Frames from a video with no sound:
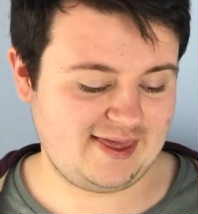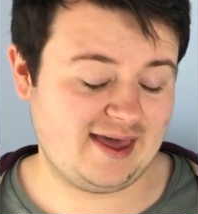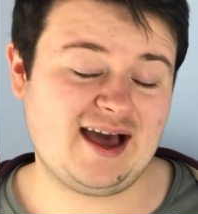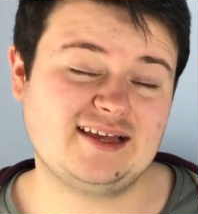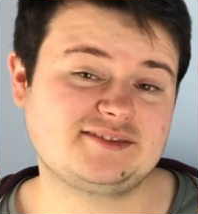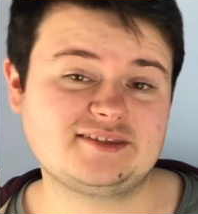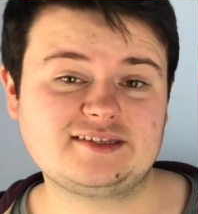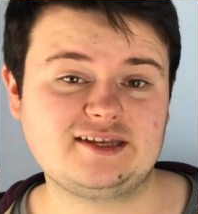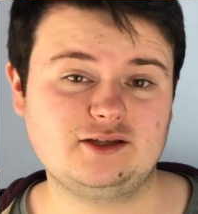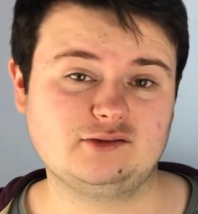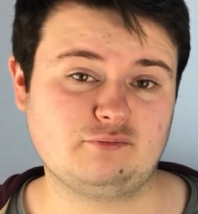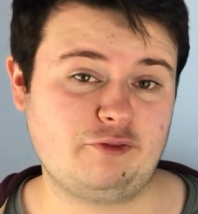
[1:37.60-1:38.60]
it has this
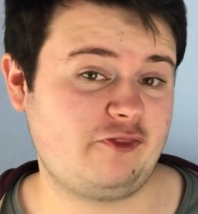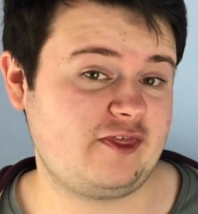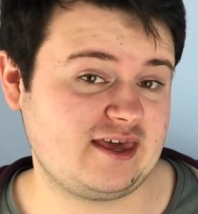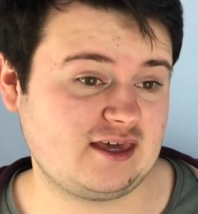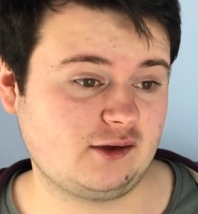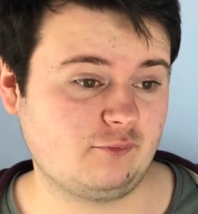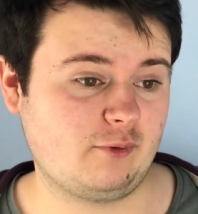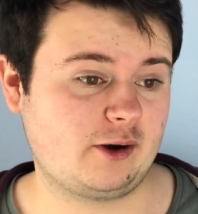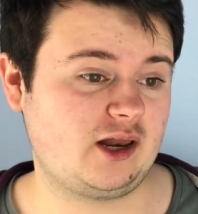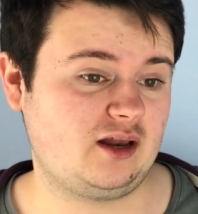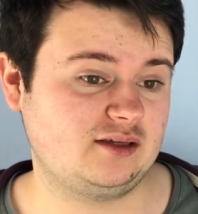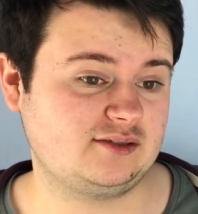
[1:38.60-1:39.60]
little thing where
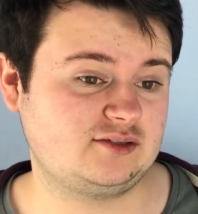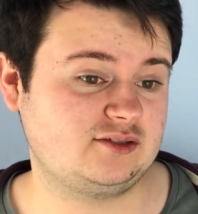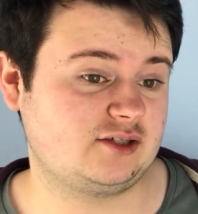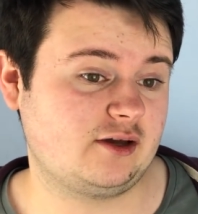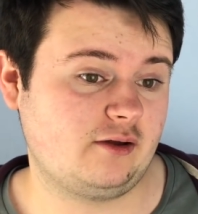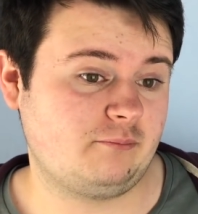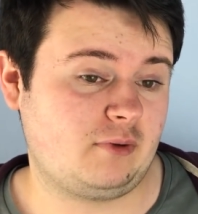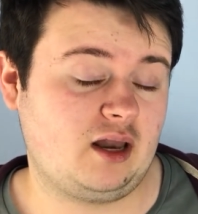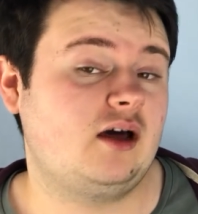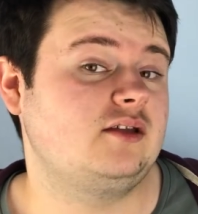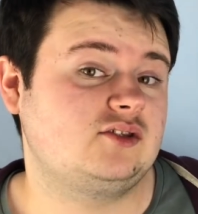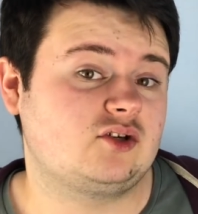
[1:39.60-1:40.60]
it likes to turn my
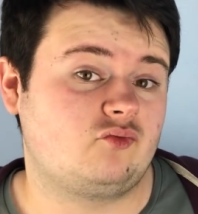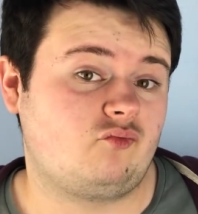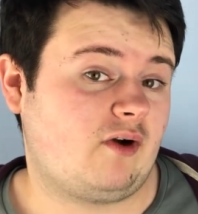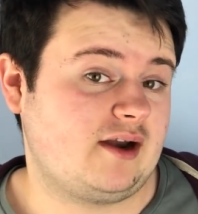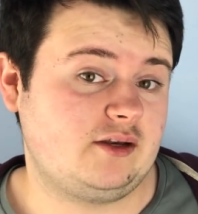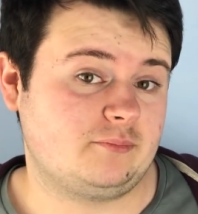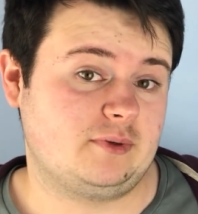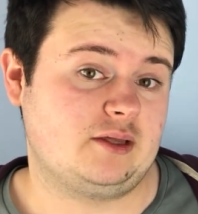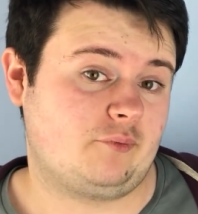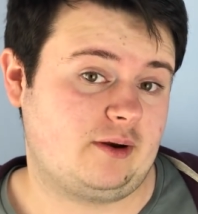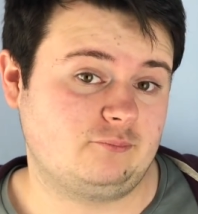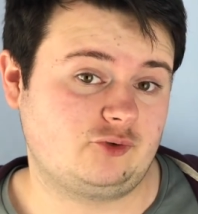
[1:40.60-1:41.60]
lights on randomly
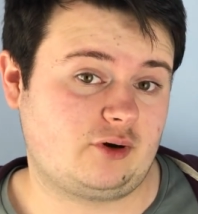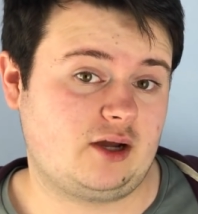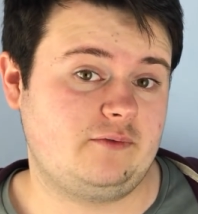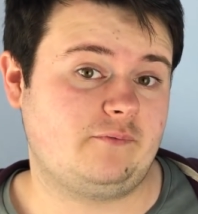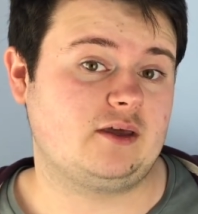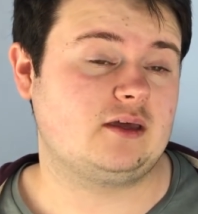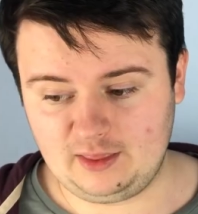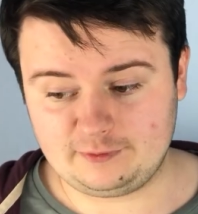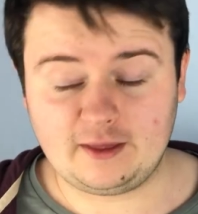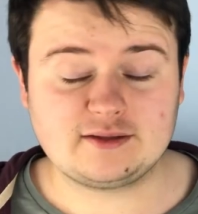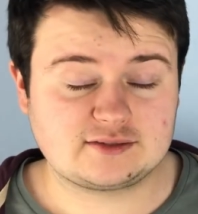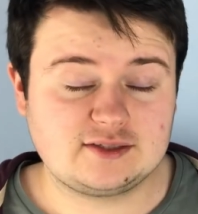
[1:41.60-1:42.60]
when I'm driving, and
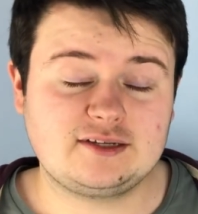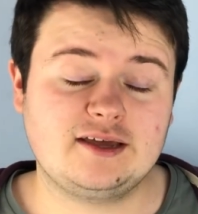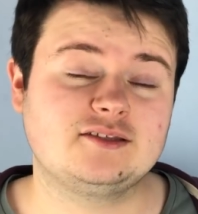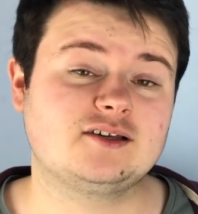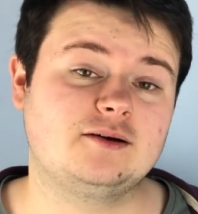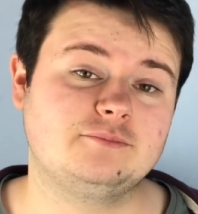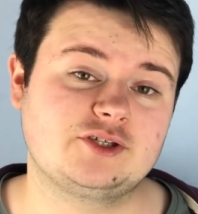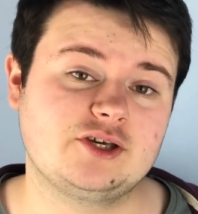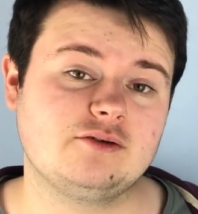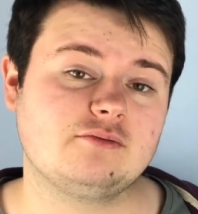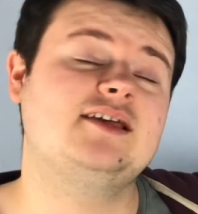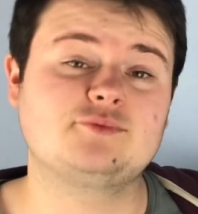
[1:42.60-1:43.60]
that's in daytime
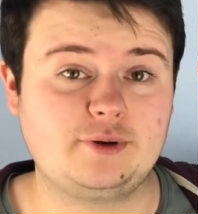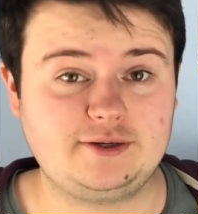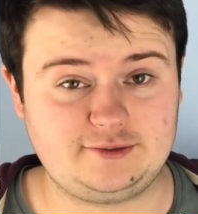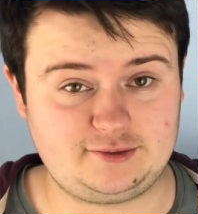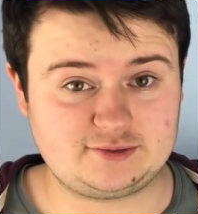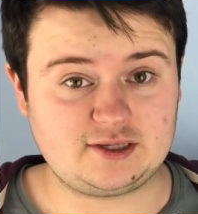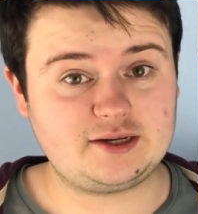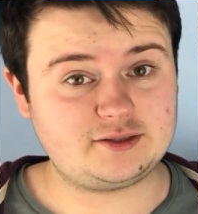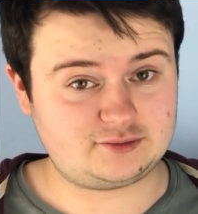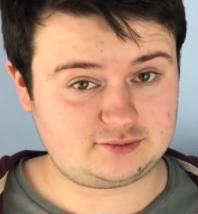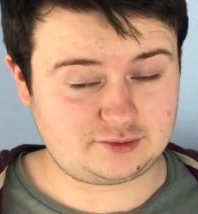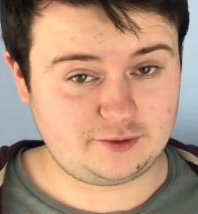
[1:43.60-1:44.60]
too. Guess when it
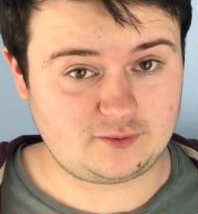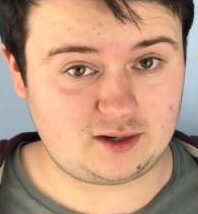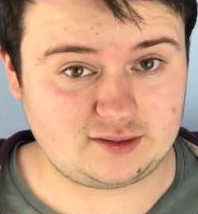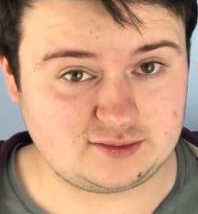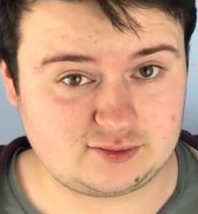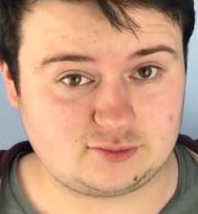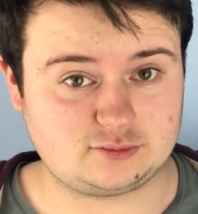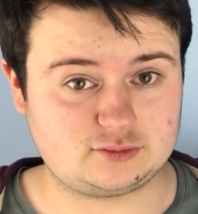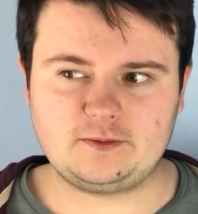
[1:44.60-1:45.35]
decided to turn the lights on?